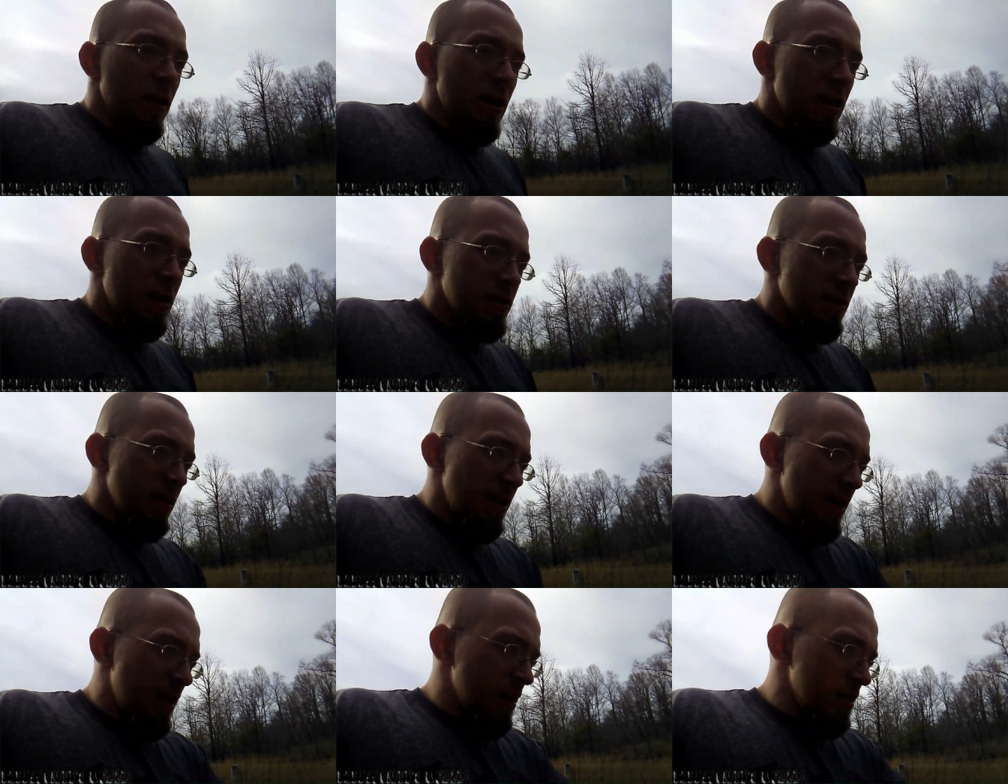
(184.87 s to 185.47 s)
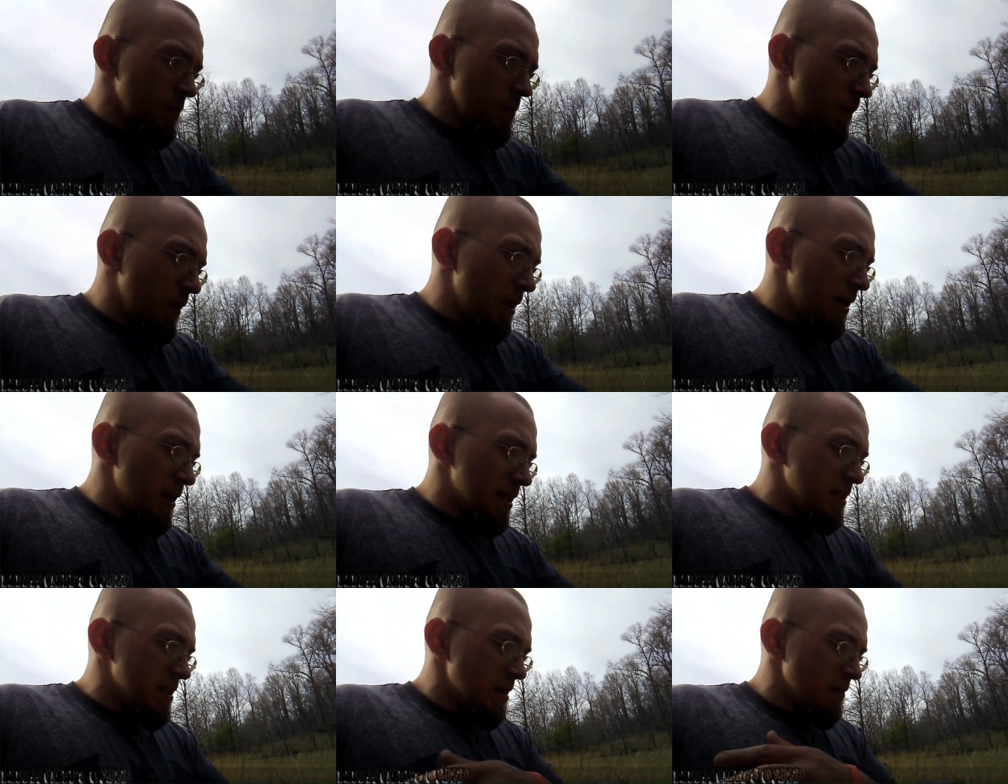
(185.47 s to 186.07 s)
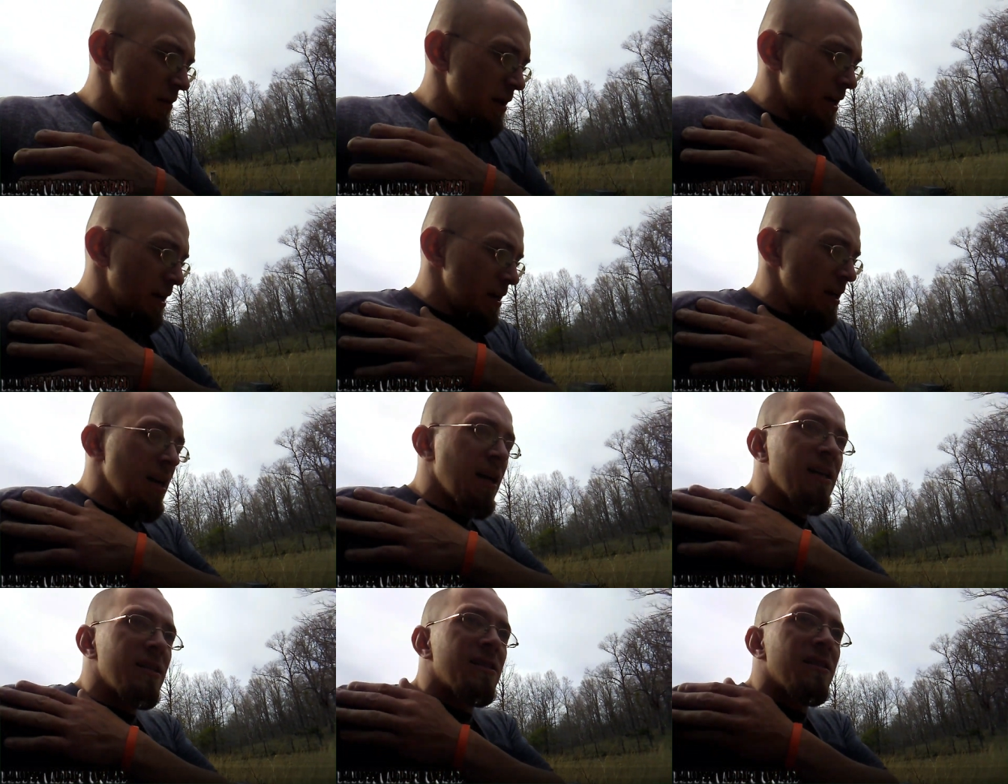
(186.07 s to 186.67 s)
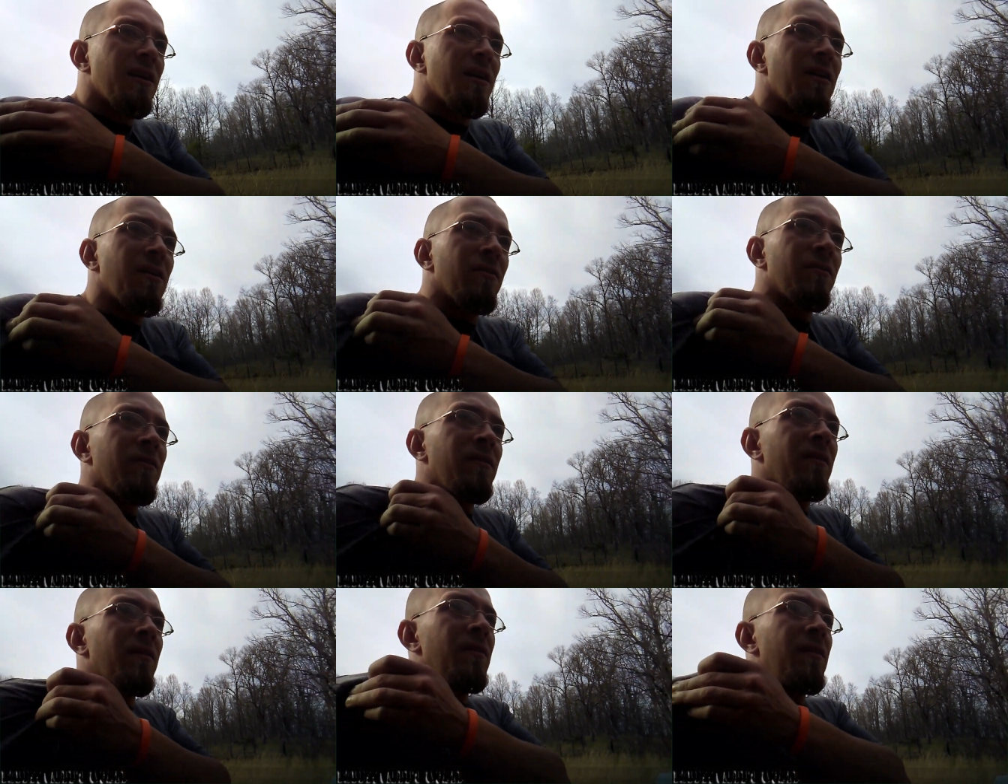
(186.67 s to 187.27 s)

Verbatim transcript: Yeah, see, here's one that's never had a headstone.